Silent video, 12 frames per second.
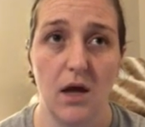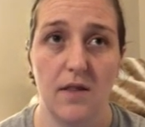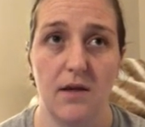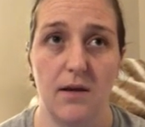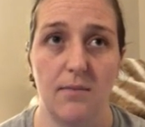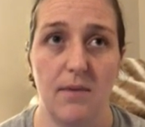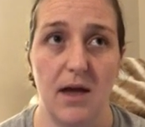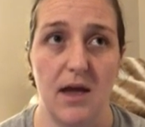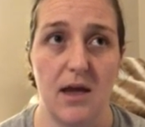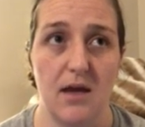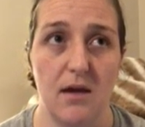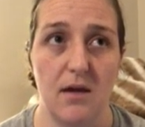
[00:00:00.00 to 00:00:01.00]
They
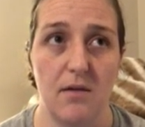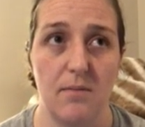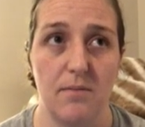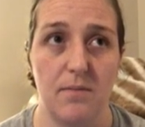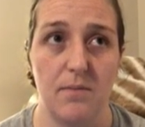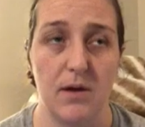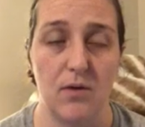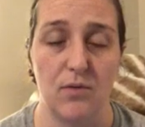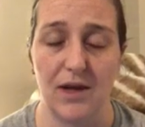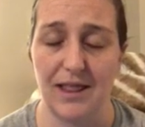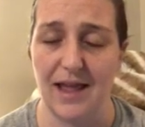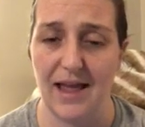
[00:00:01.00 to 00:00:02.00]
may be
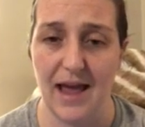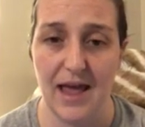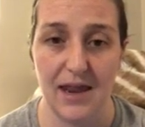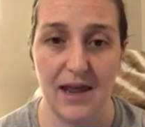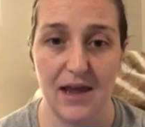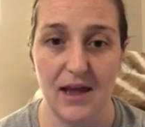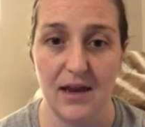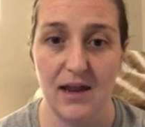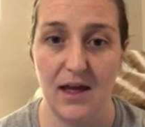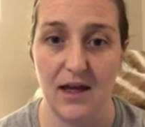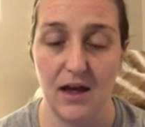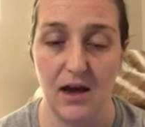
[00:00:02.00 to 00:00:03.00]
really lightheaded,
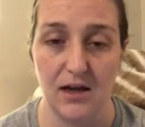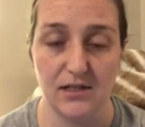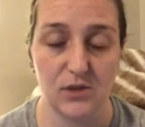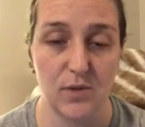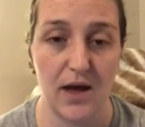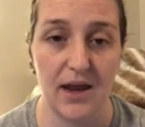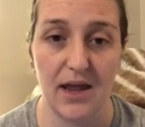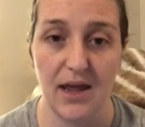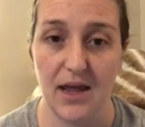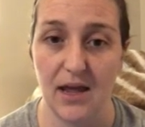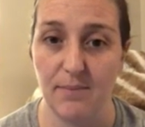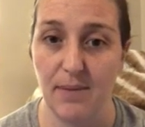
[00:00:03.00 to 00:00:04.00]

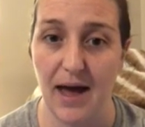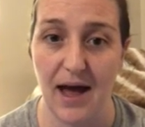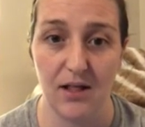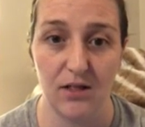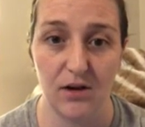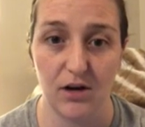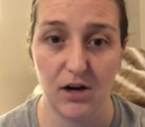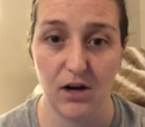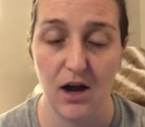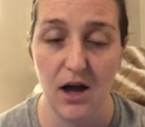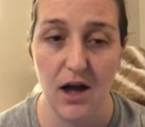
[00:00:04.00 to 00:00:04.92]
sweating, pallor,